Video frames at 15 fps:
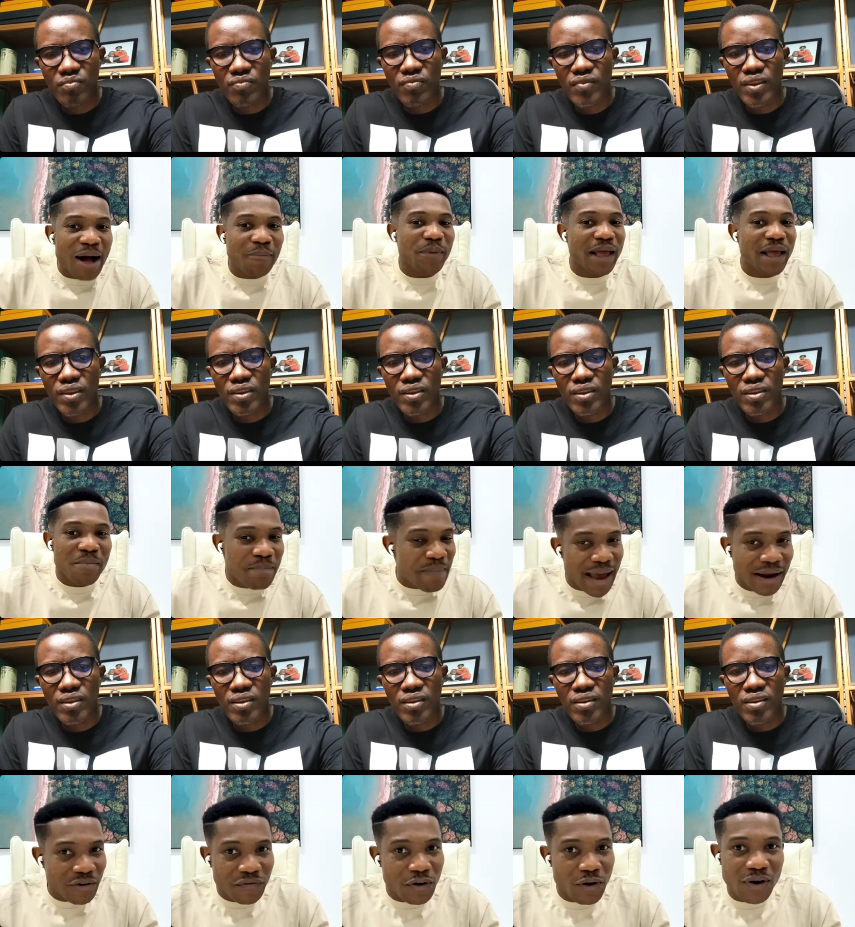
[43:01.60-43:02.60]
Speaker 1: am a man
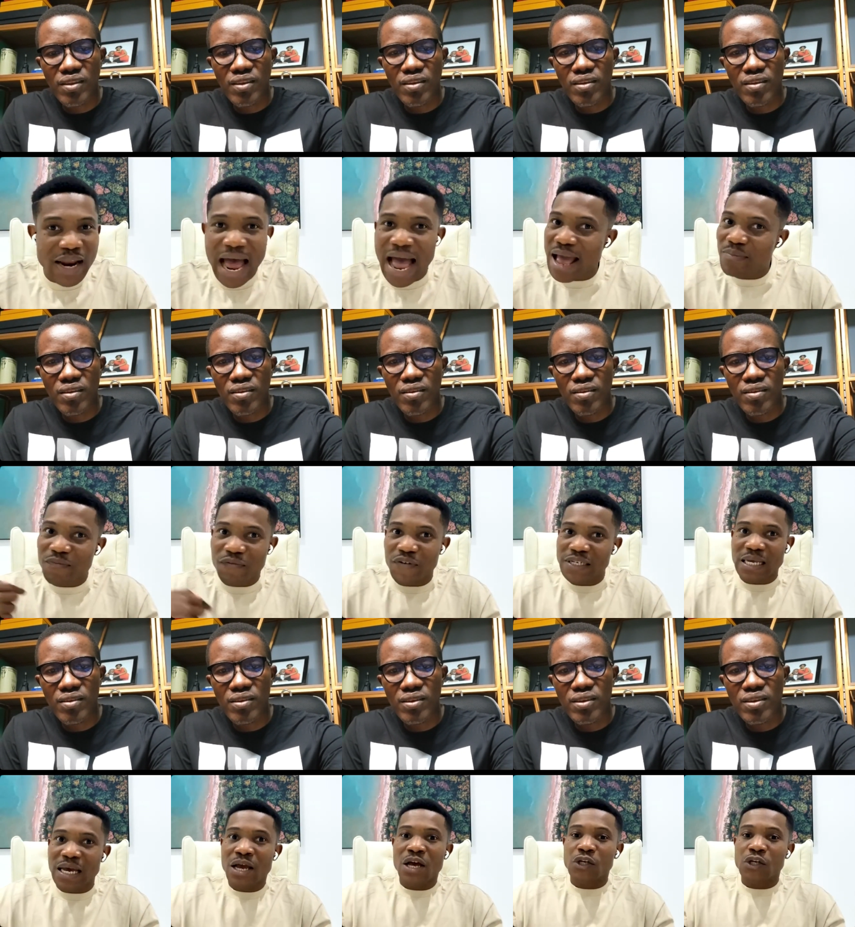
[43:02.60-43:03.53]
of God. I am first.